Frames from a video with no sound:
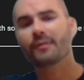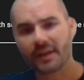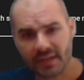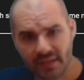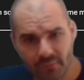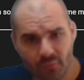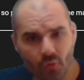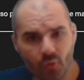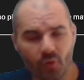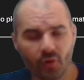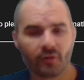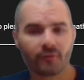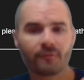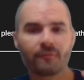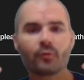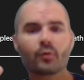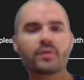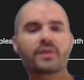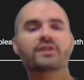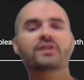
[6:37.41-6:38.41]
anymore
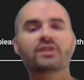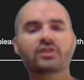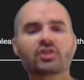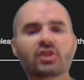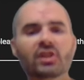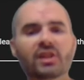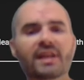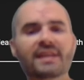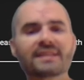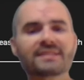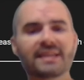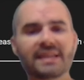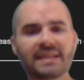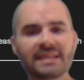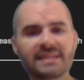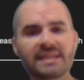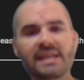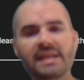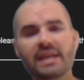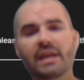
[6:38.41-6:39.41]
for the digital
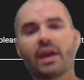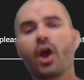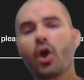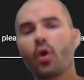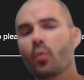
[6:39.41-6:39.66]
SAT,